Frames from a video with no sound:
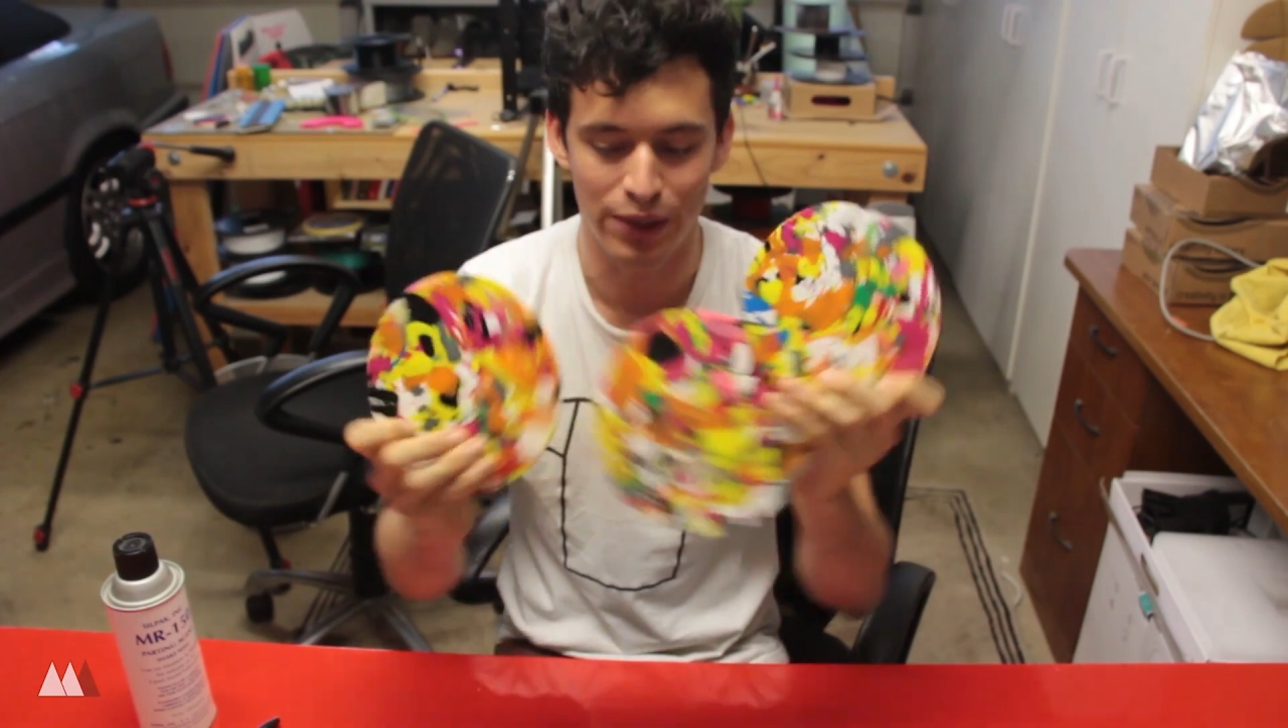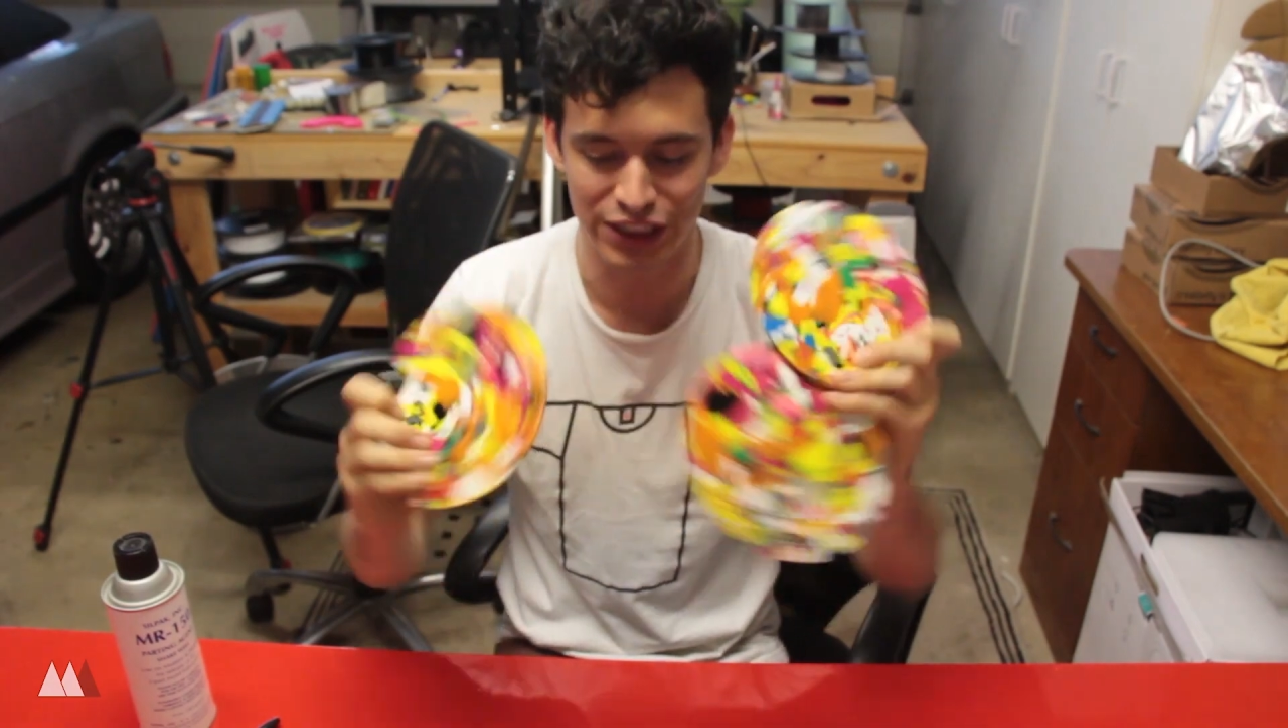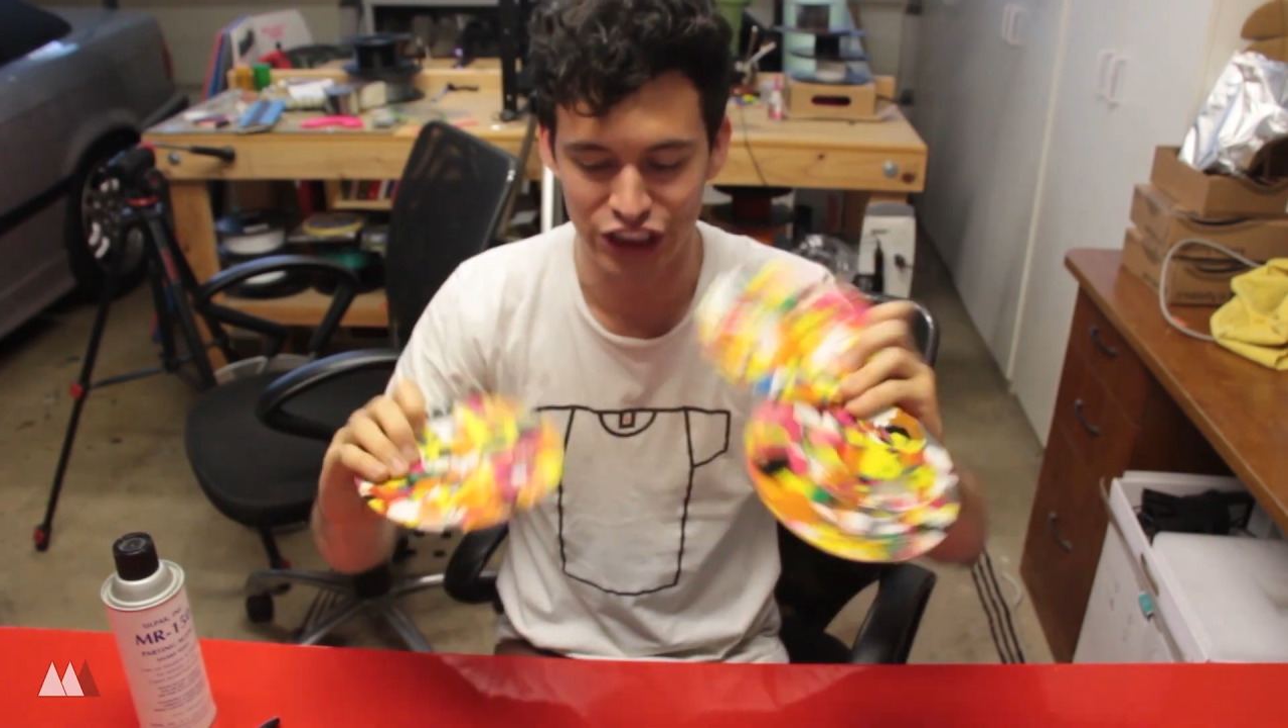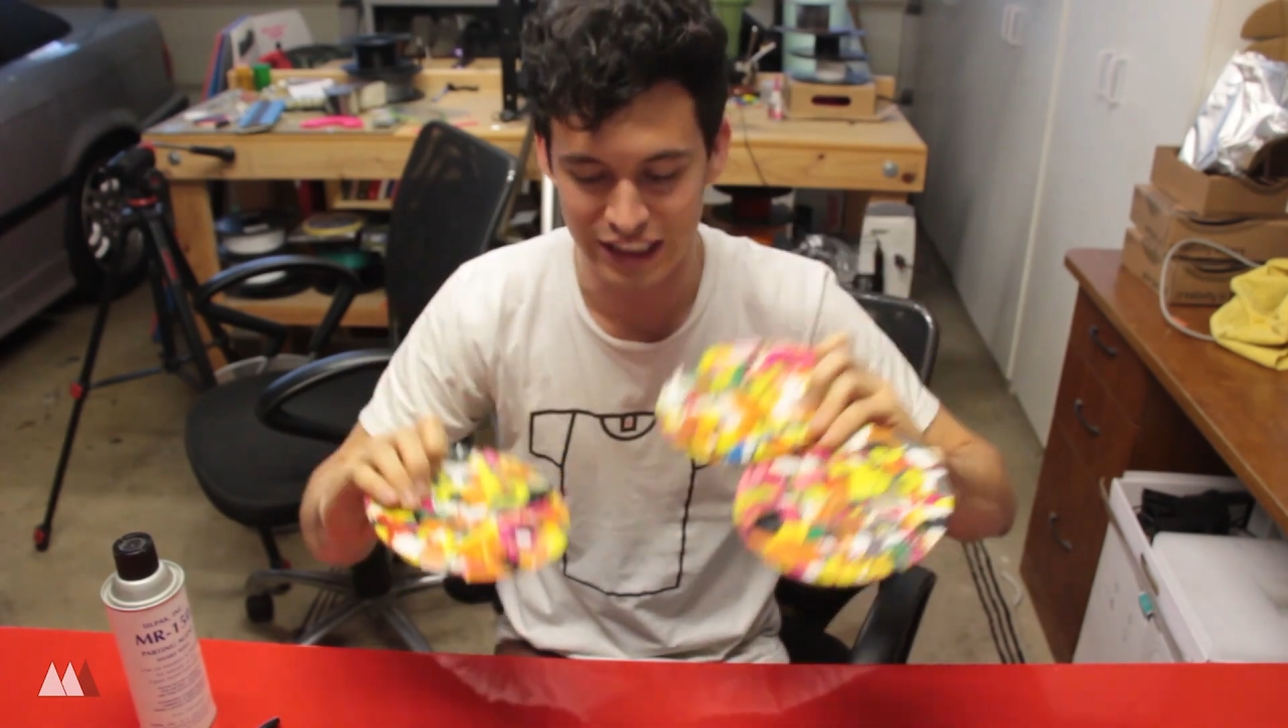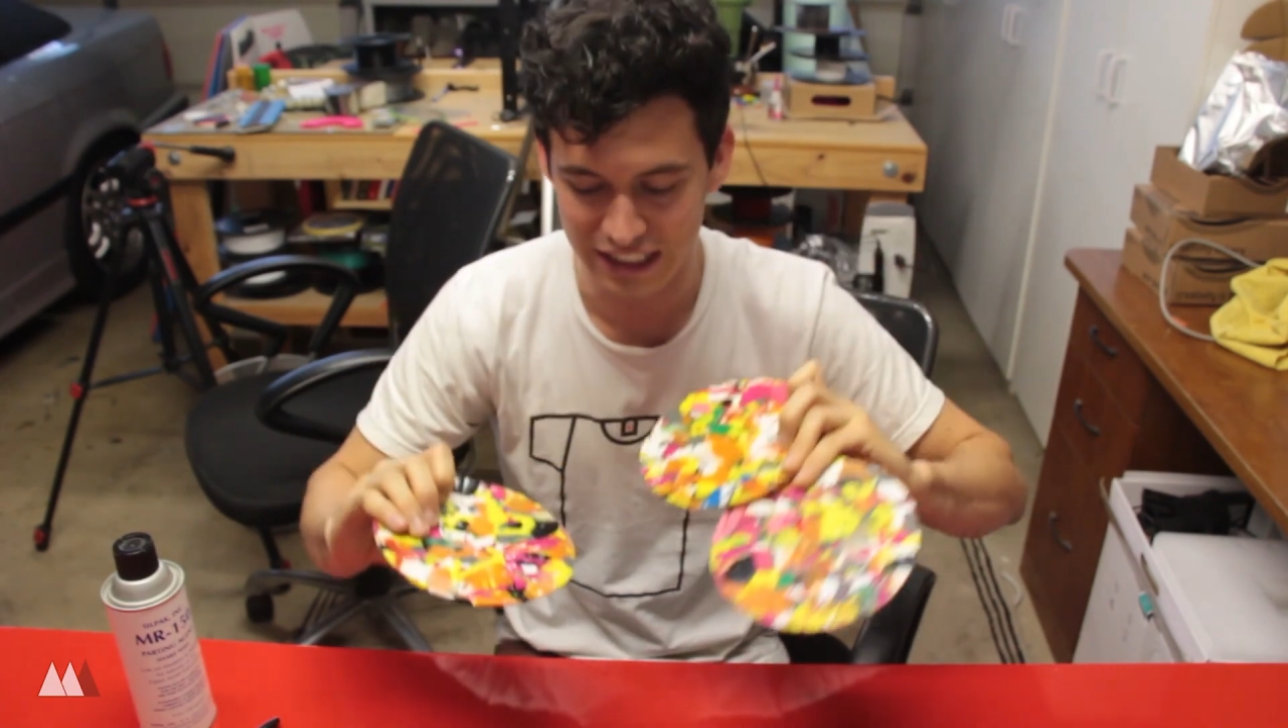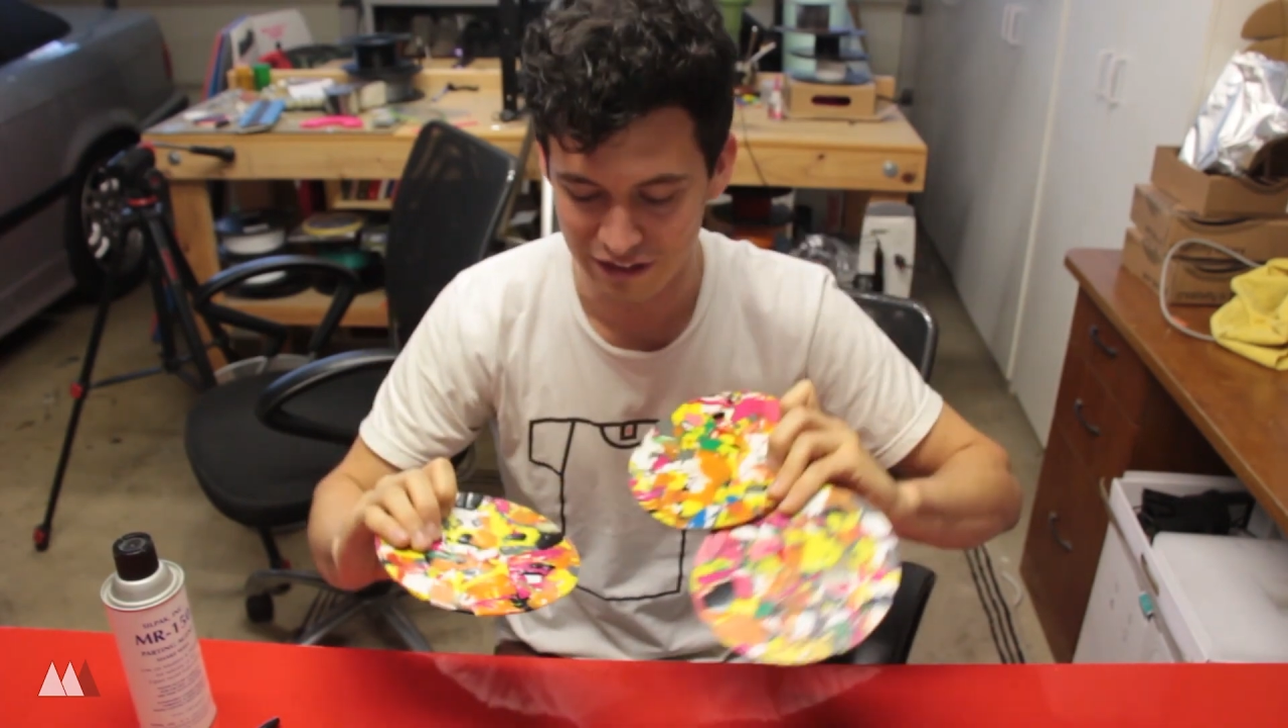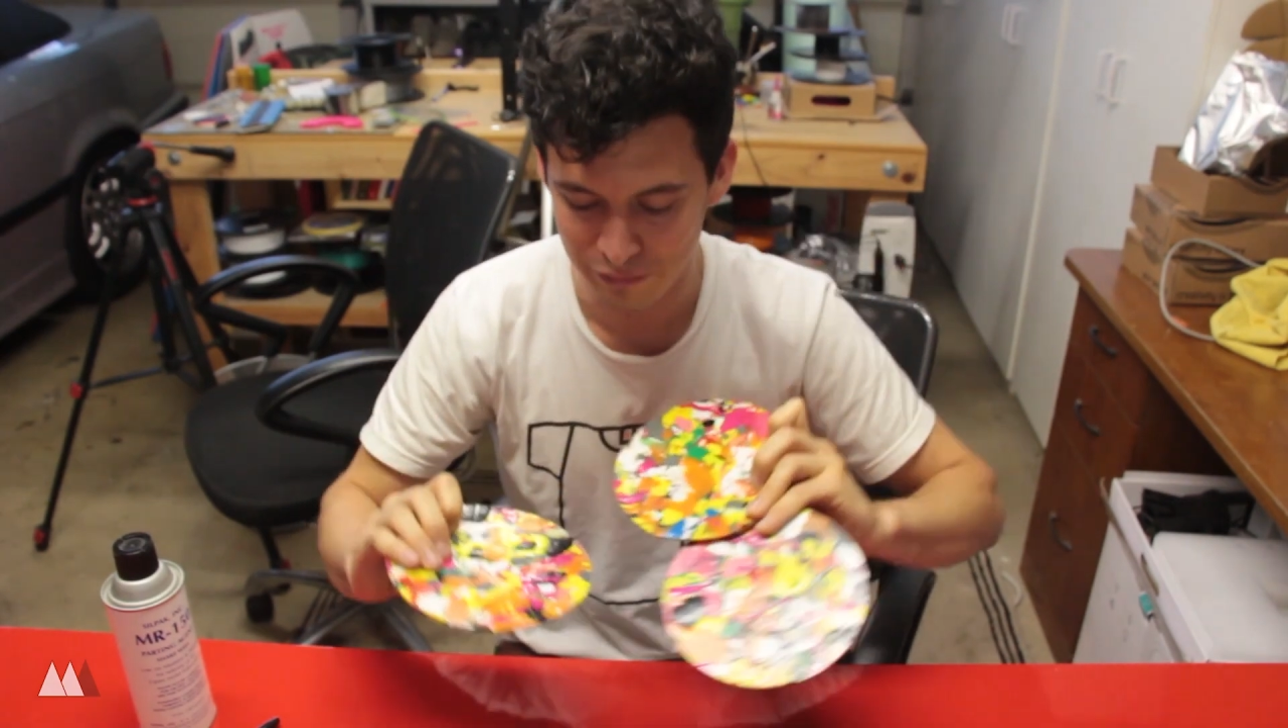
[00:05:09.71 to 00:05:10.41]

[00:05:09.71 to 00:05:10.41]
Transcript: one sheet